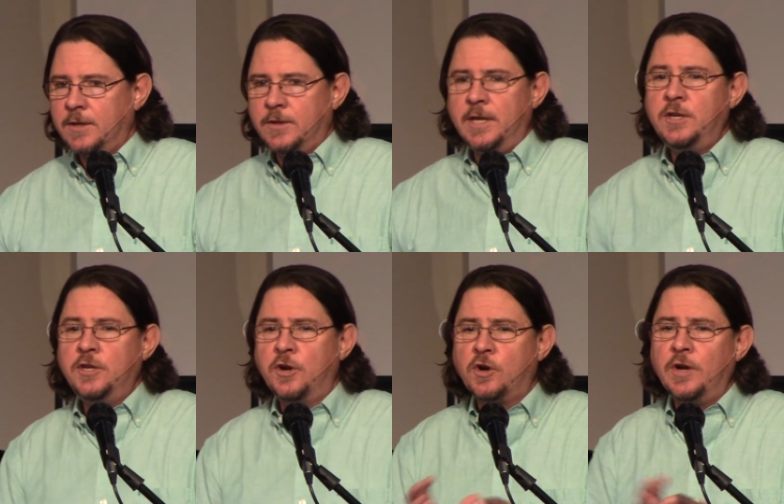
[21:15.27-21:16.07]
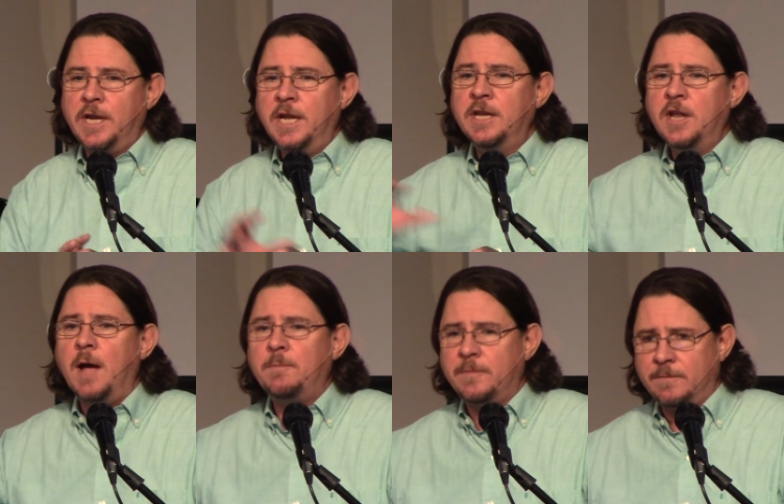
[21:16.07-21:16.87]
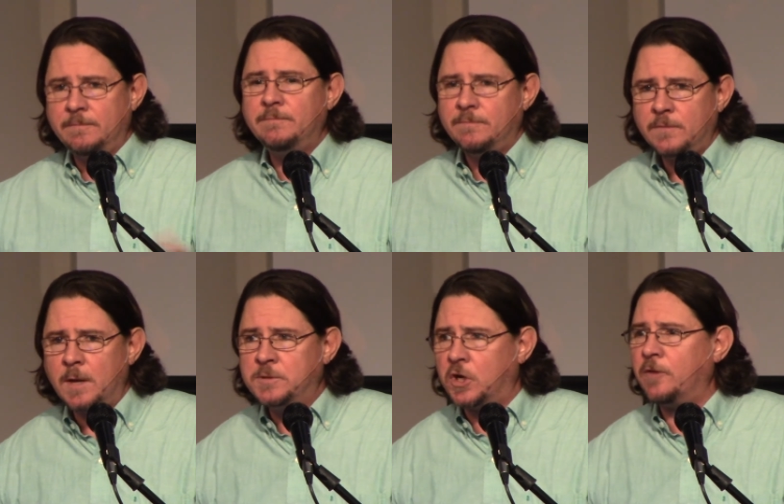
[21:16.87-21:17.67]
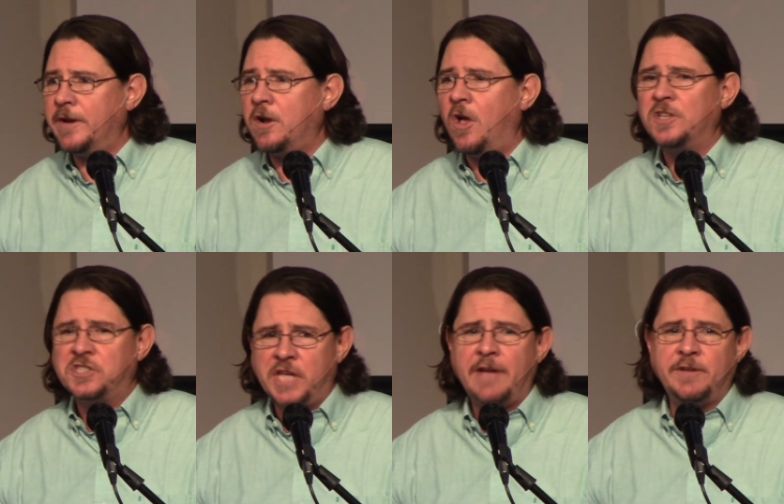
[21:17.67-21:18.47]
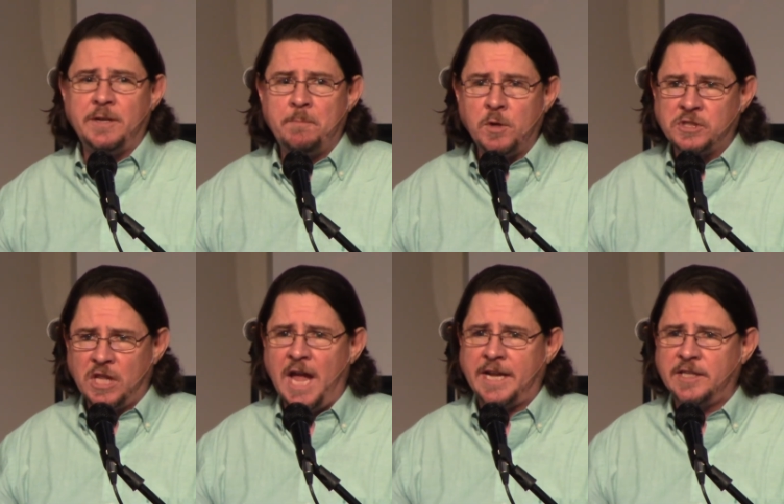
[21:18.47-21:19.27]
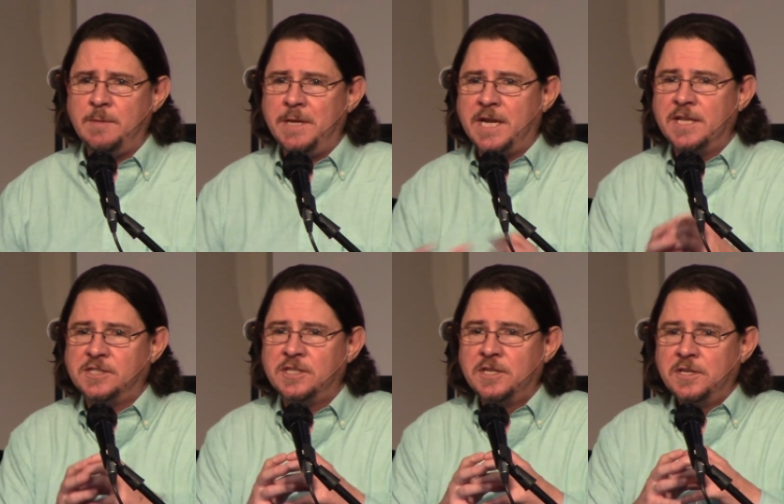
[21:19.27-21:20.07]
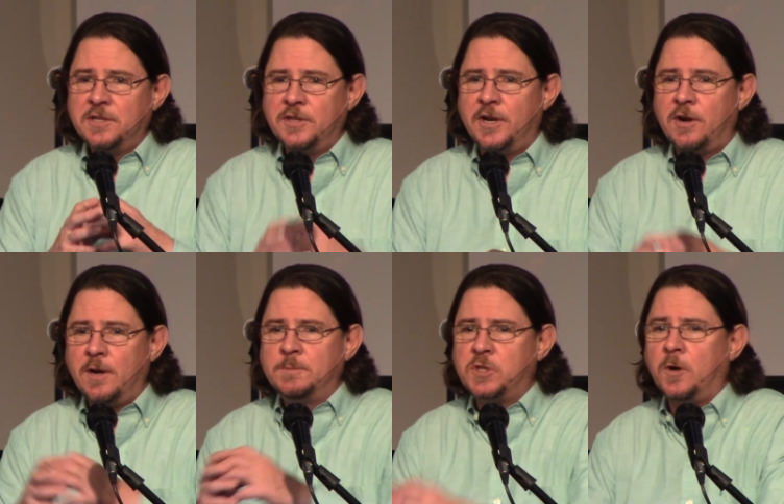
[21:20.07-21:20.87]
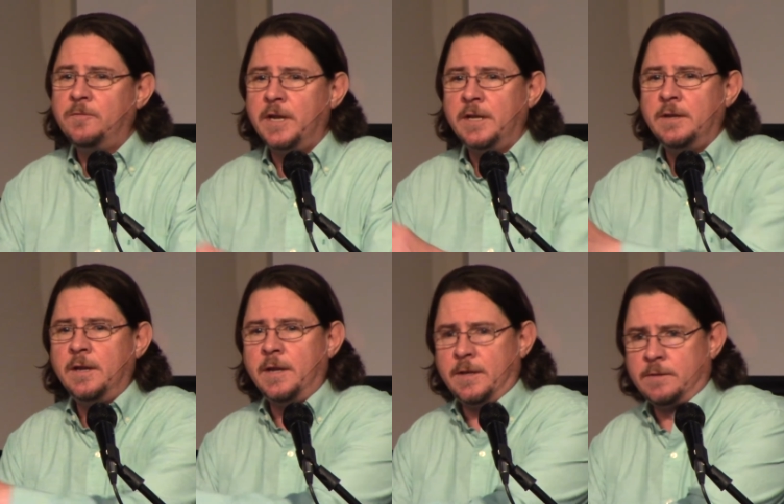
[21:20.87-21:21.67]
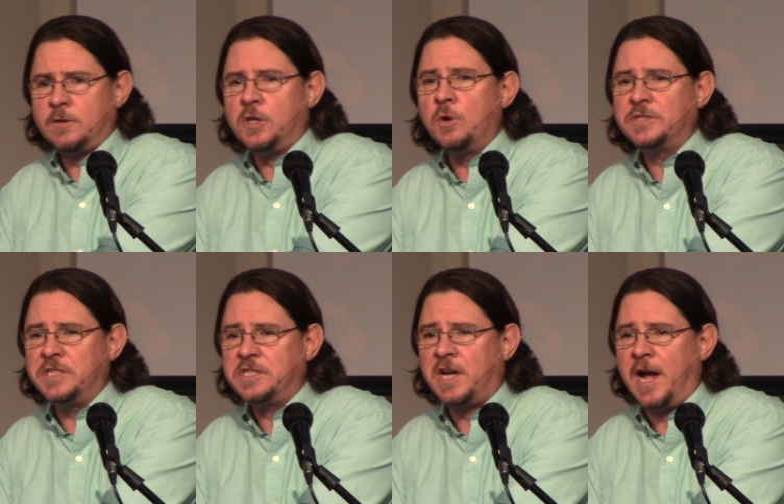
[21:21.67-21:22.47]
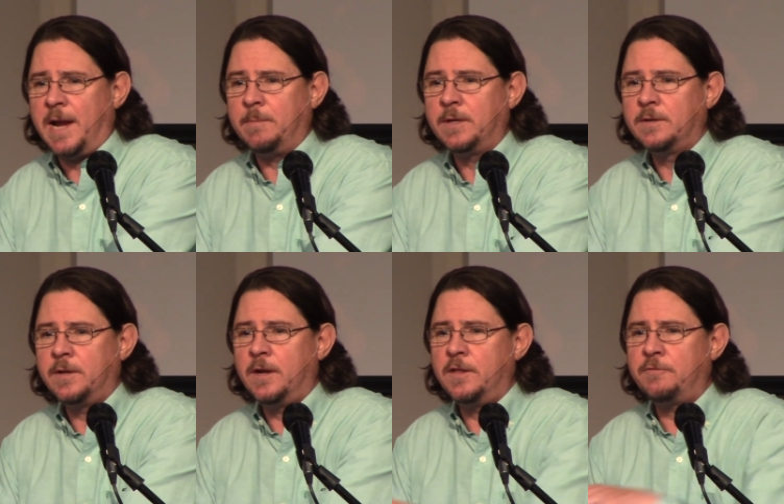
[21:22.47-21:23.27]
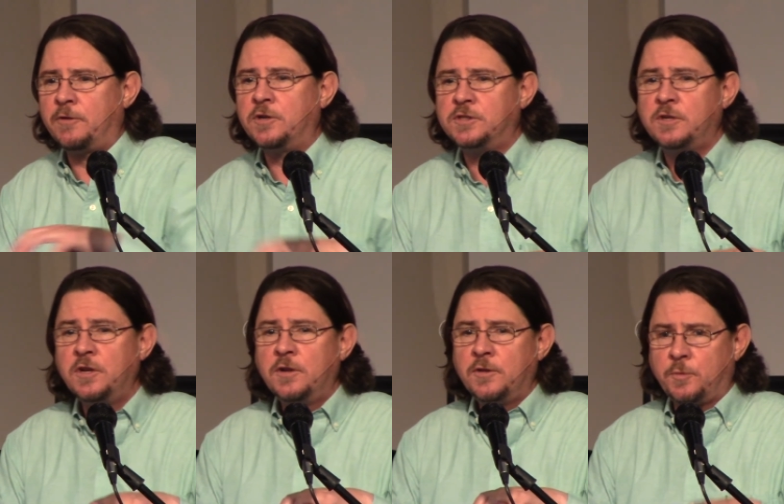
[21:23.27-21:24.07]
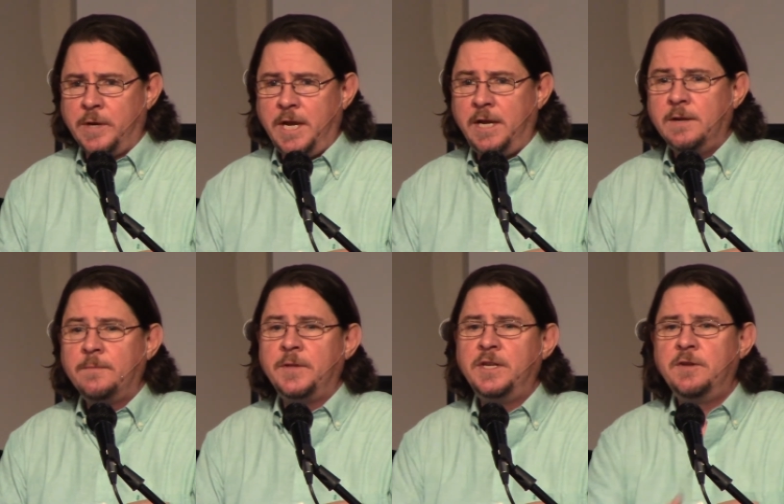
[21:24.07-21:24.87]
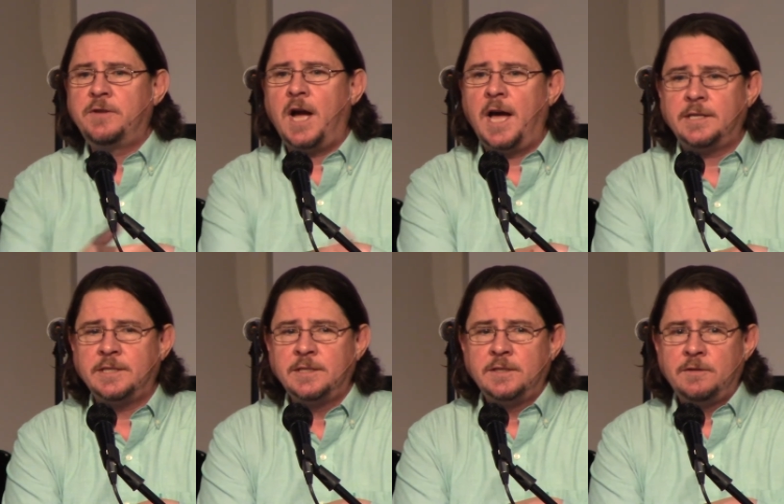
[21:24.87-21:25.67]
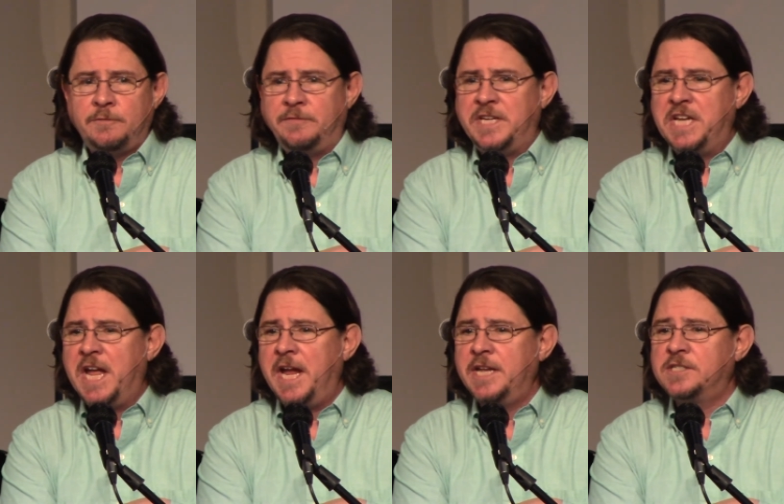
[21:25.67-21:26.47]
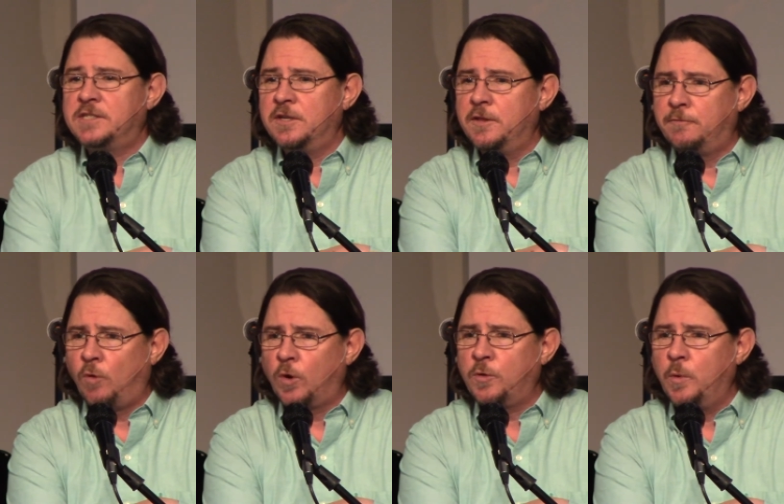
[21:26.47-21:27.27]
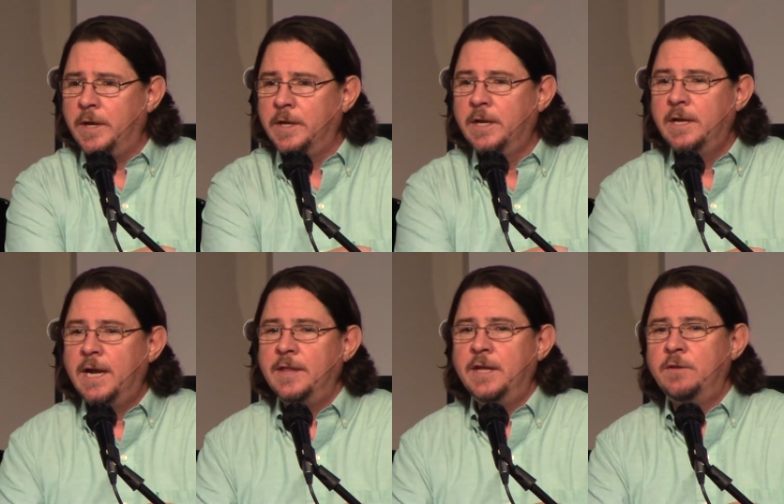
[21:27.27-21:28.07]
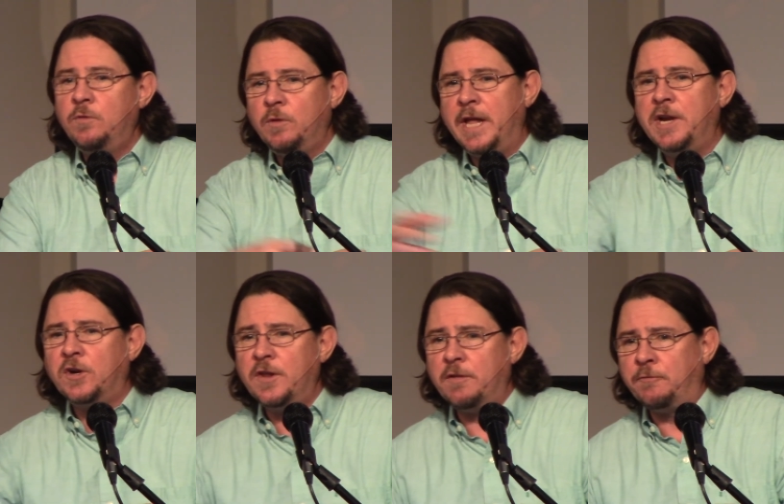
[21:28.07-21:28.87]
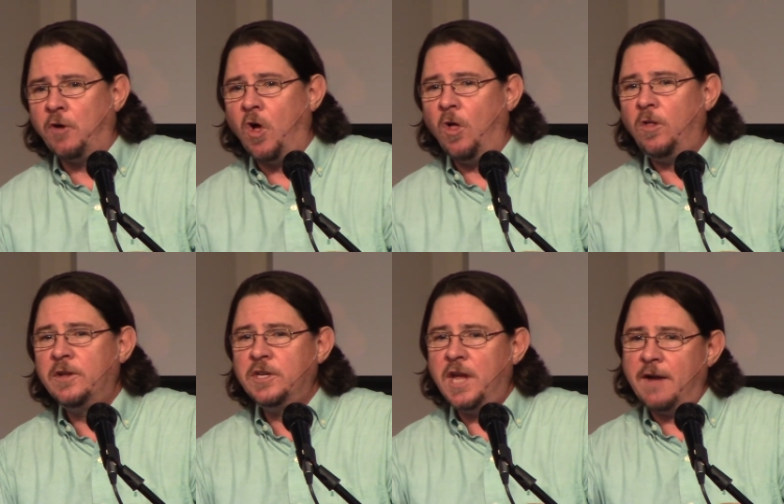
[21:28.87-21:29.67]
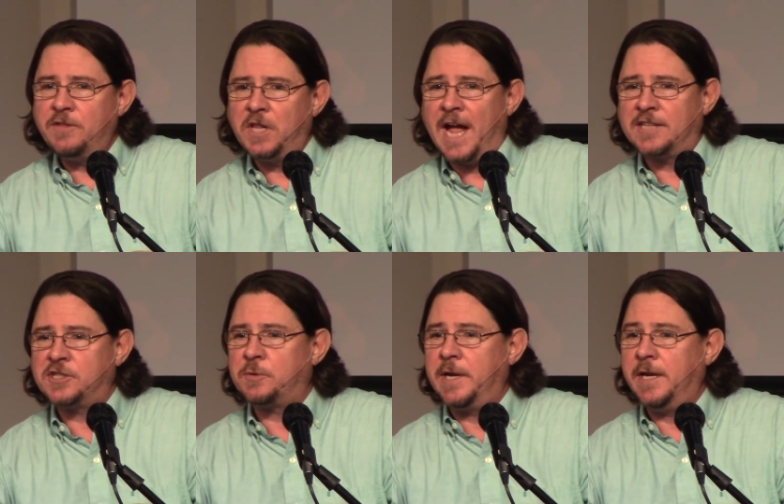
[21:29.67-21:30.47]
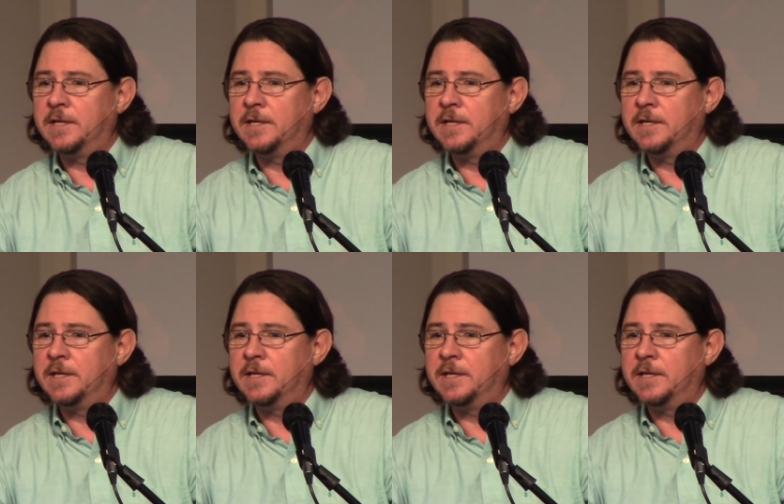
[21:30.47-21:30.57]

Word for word: then you're going to end up observing all seven, most likely, because they're observed in, in close in time. Uh, the first three, then you've got 50 days till the fourth one, and then later in the fall, you have the last three